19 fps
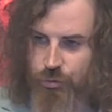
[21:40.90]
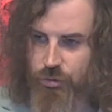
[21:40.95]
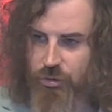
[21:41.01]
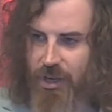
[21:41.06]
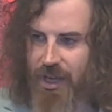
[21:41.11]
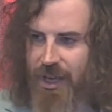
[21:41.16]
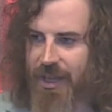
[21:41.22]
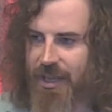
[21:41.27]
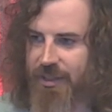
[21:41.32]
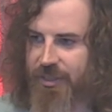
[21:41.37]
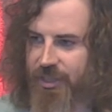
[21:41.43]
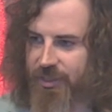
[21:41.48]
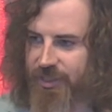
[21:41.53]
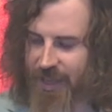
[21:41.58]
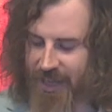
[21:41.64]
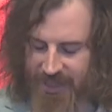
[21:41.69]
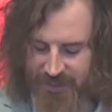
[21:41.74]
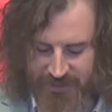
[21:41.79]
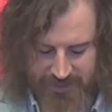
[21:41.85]
rather
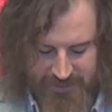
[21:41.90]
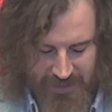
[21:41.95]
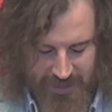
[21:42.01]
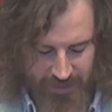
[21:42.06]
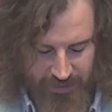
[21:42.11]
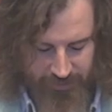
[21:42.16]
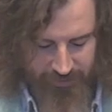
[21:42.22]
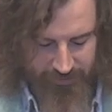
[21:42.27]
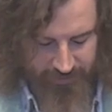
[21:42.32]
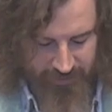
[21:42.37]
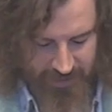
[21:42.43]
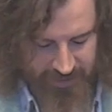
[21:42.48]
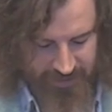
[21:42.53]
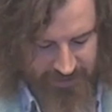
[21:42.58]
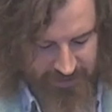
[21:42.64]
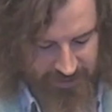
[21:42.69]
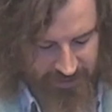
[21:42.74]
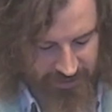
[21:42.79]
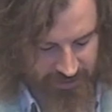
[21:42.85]
than
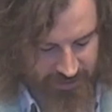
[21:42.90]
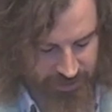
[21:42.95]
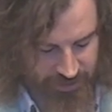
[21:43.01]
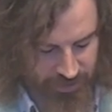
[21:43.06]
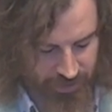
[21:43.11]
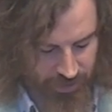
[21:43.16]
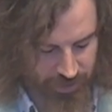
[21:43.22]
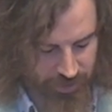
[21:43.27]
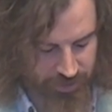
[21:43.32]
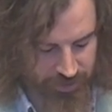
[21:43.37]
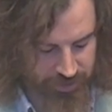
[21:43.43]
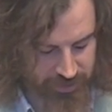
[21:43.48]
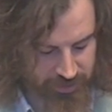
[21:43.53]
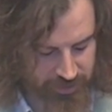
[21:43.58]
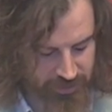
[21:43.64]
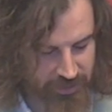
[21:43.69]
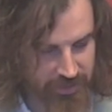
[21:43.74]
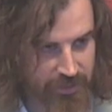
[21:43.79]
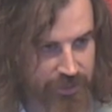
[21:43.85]
sacrificing it to God
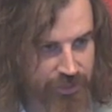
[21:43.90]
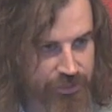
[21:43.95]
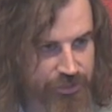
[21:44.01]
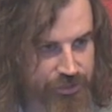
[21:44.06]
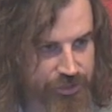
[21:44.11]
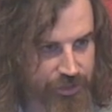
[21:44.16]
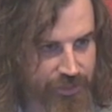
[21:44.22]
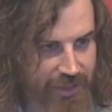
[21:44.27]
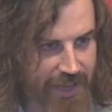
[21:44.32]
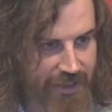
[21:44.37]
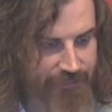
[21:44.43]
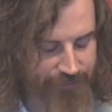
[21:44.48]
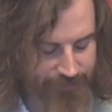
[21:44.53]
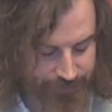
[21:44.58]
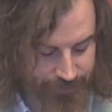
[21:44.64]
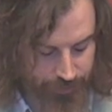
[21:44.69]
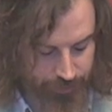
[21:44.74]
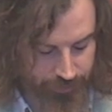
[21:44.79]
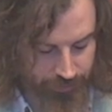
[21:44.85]
so
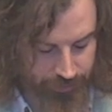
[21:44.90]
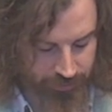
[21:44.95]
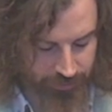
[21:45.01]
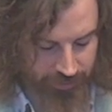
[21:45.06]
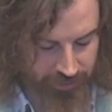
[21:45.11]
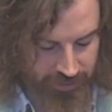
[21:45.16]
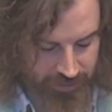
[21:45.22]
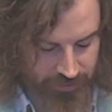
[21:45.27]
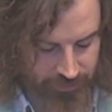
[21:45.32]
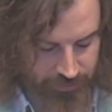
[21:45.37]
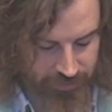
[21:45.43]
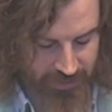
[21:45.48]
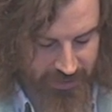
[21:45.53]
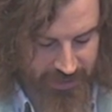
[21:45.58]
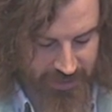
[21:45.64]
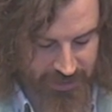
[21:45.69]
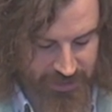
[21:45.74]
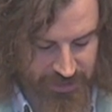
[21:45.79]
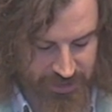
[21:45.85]
that full
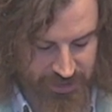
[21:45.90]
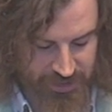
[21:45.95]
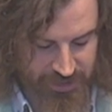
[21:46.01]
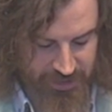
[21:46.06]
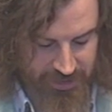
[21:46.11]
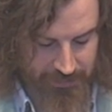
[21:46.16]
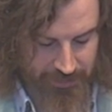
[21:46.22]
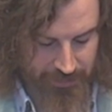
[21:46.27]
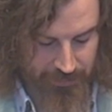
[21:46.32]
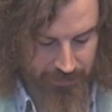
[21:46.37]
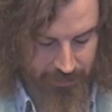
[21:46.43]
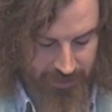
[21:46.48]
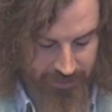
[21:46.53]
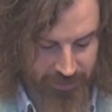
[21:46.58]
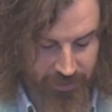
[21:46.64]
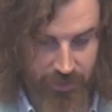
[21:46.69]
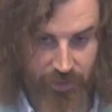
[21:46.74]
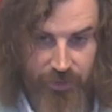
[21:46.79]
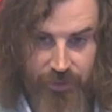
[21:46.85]
relationship
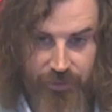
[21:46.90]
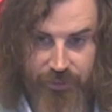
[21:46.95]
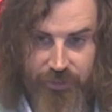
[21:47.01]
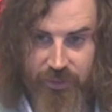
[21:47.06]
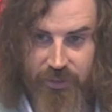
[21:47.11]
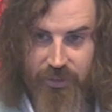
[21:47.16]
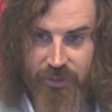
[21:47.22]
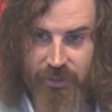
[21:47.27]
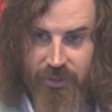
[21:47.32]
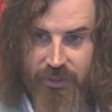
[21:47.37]
with God